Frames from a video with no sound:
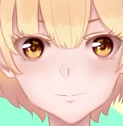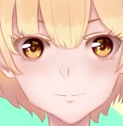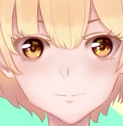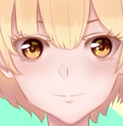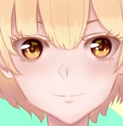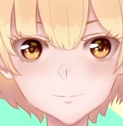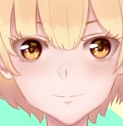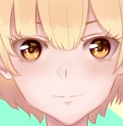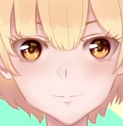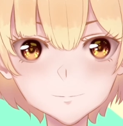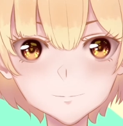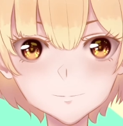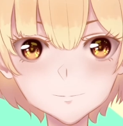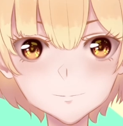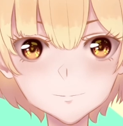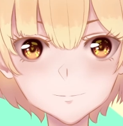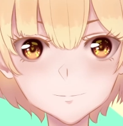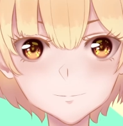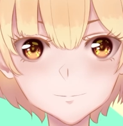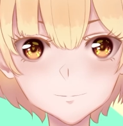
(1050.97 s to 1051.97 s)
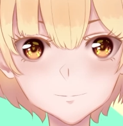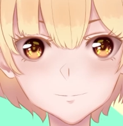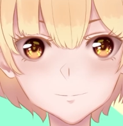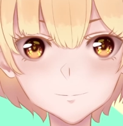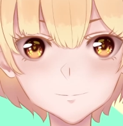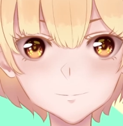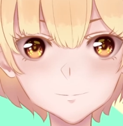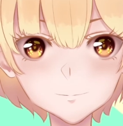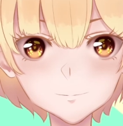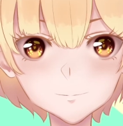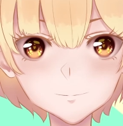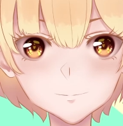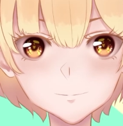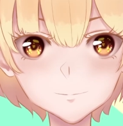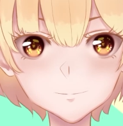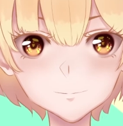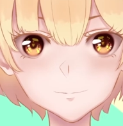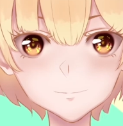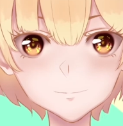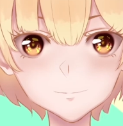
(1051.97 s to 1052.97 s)
Merge them.
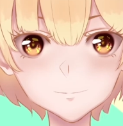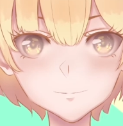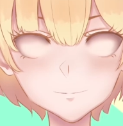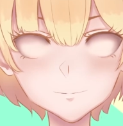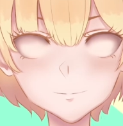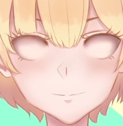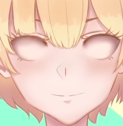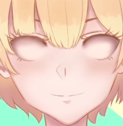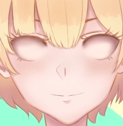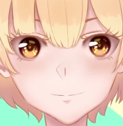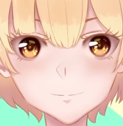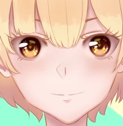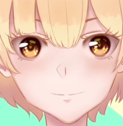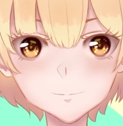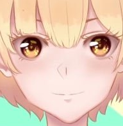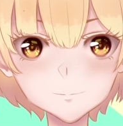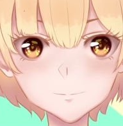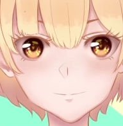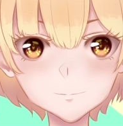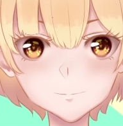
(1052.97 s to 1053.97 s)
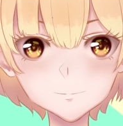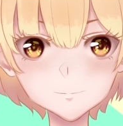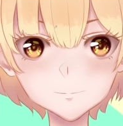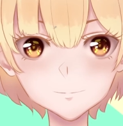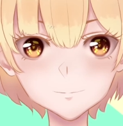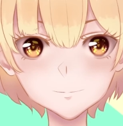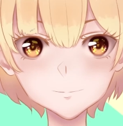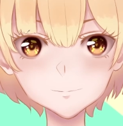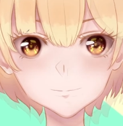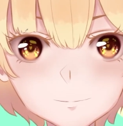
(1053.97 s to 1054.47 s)
And now let's go to edit.